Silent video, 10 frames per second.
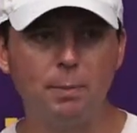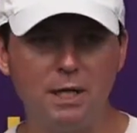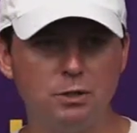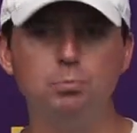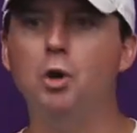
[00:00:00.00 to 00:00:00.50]

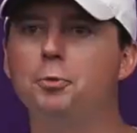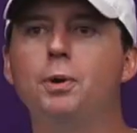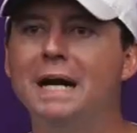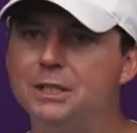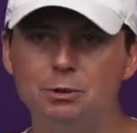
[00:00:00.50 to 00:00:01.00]
because
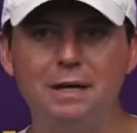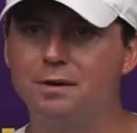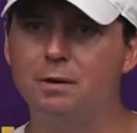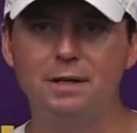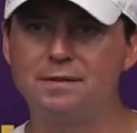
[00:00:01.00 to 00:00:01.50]
multiple guys are out
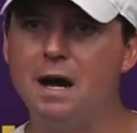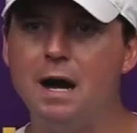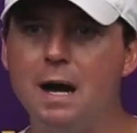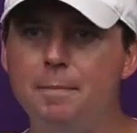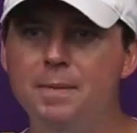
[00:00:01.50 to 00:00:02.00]
there at a
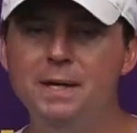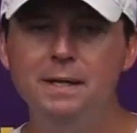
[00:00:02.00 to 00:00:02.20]
time,